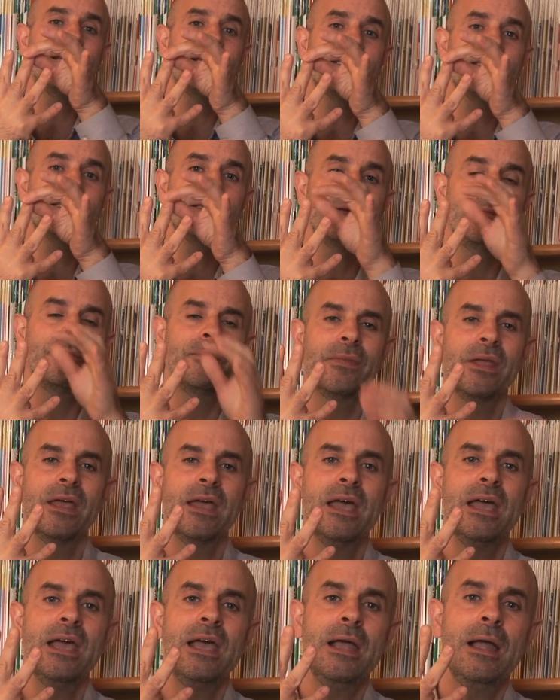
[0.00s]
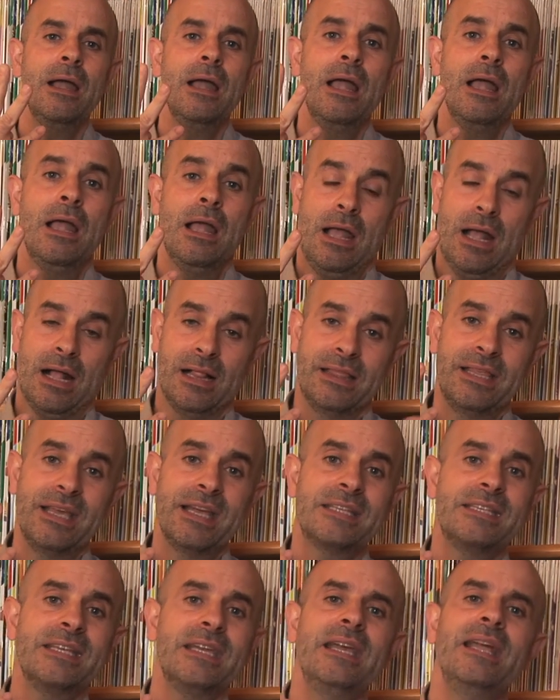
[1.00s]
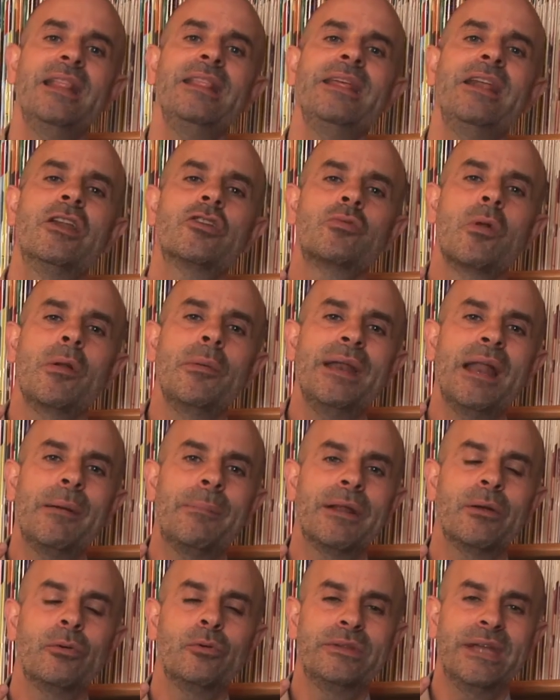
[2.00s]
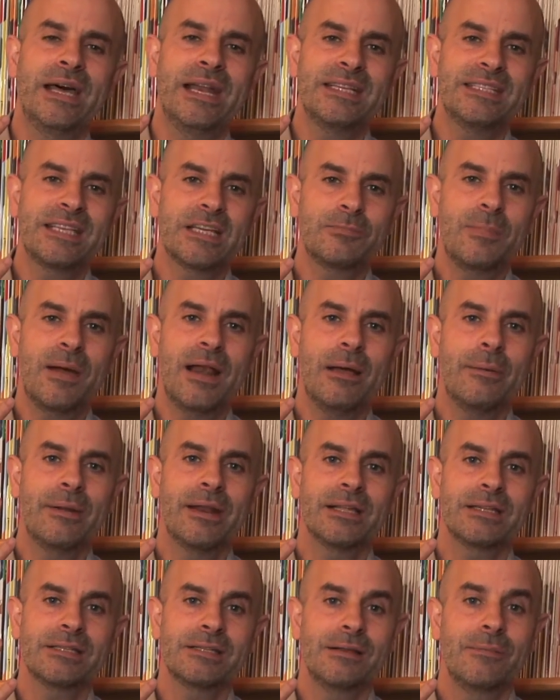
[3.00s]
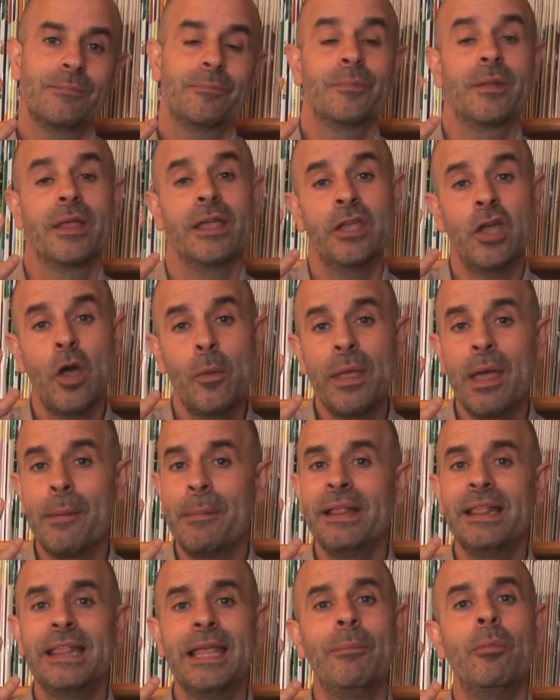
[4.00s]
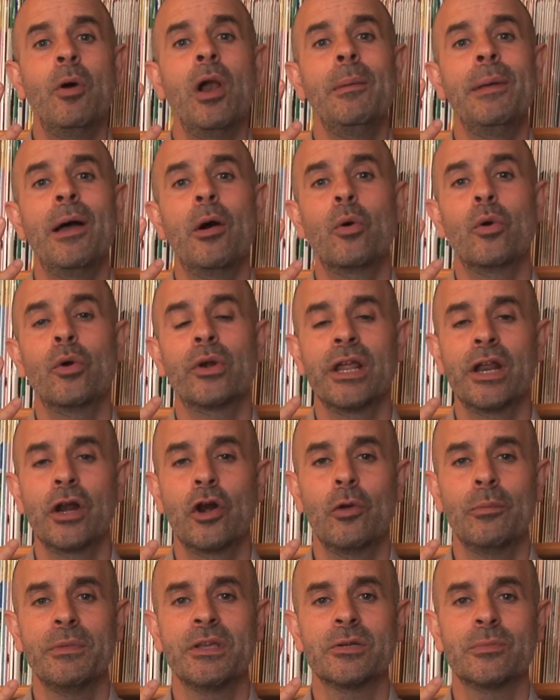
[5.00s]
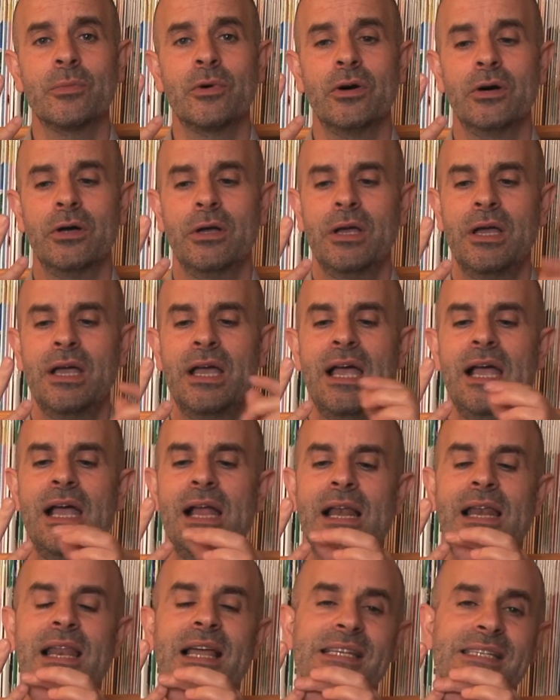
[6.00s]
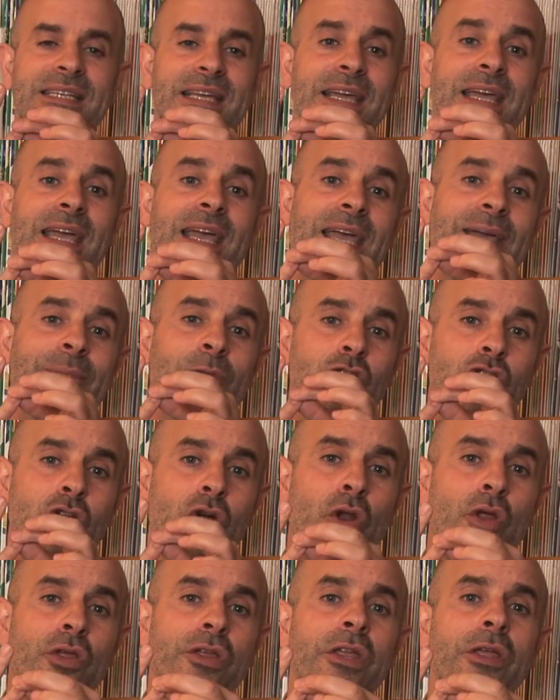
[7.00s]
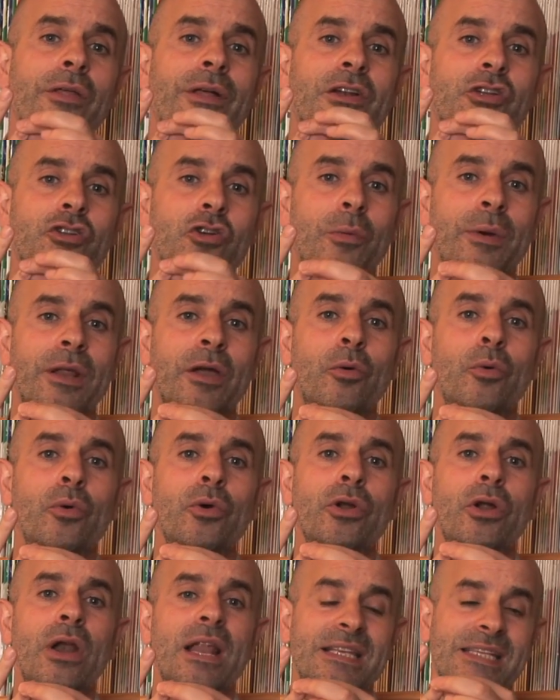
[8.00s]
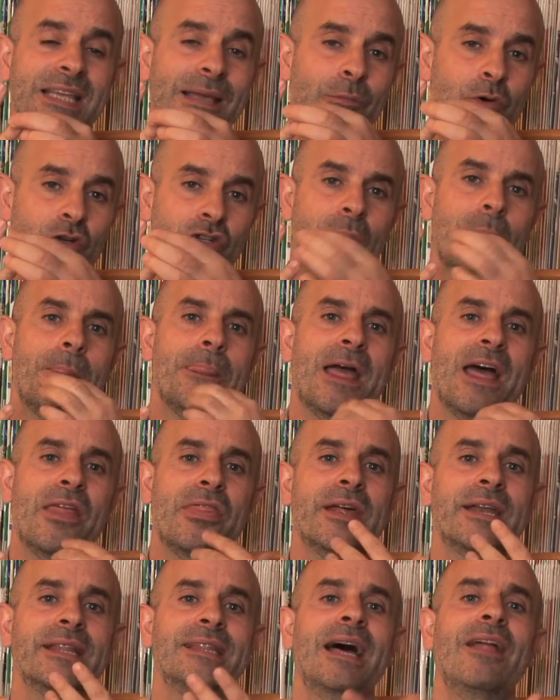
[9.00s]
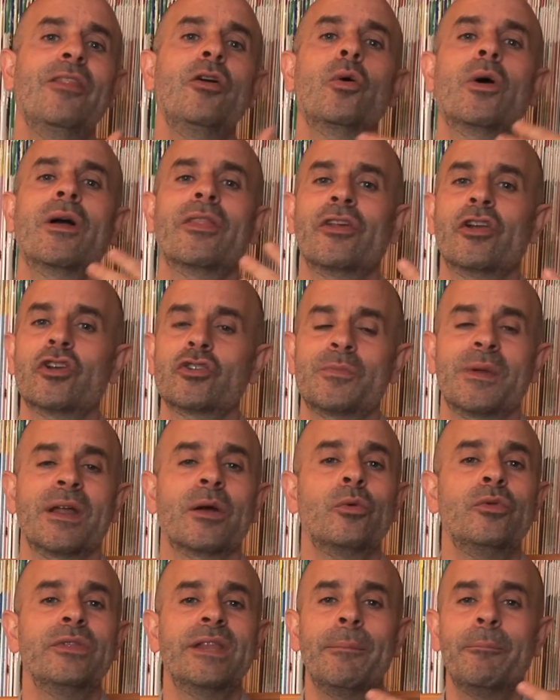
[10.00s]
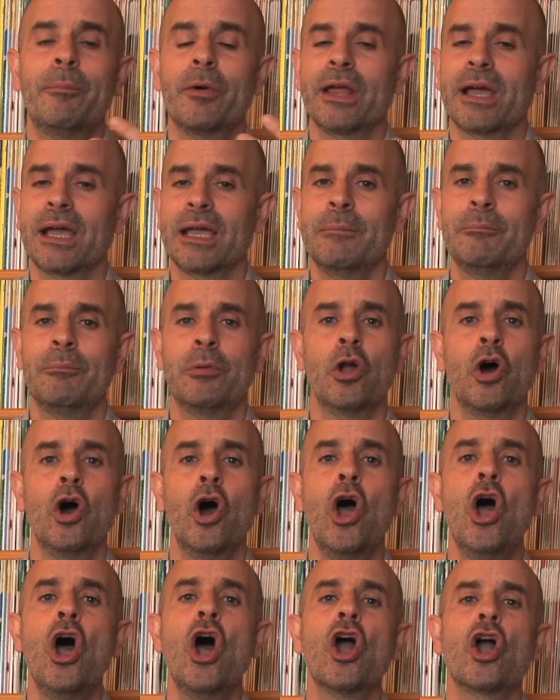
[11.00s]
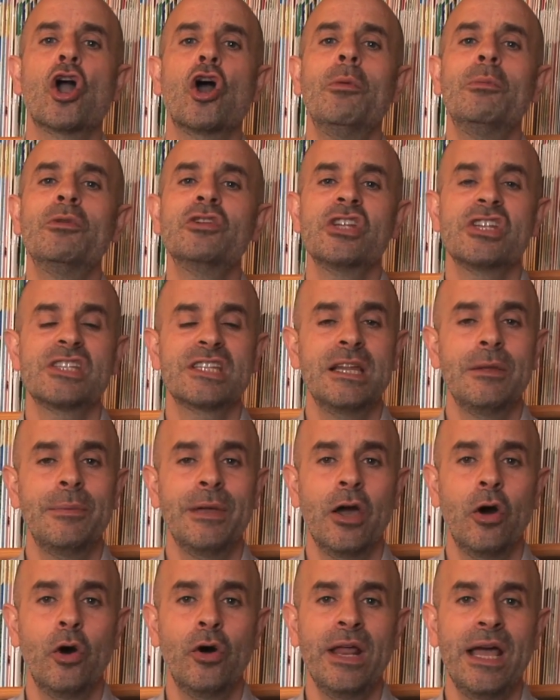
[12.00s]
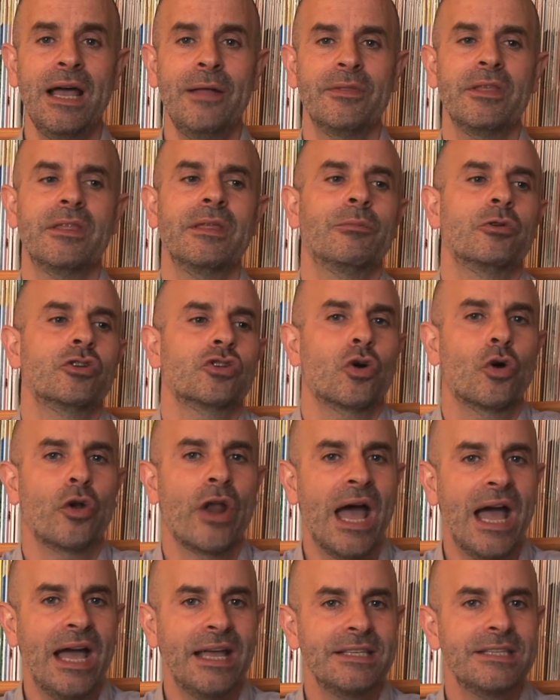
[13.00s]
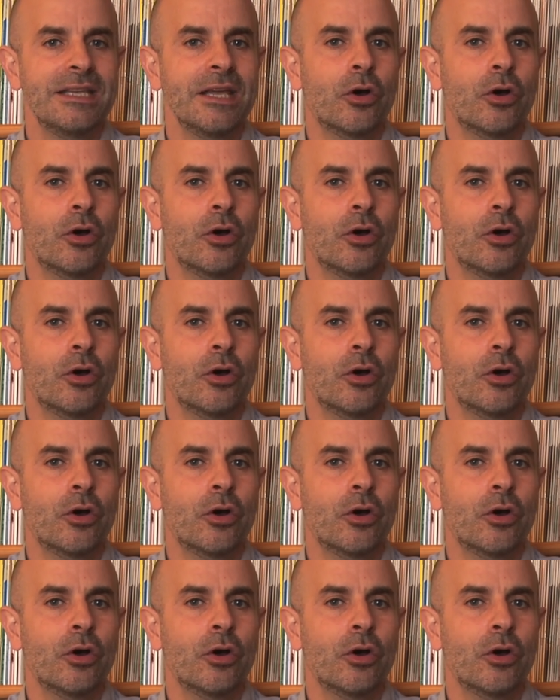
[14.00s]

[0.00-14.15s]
right from envelope 2 will go to envelope 3. The next day, students are asked to spell the words again, and the same system is followed. For instance, if one of the words in envelope number 1 is friend, and the student says F-R-I-E-N-D,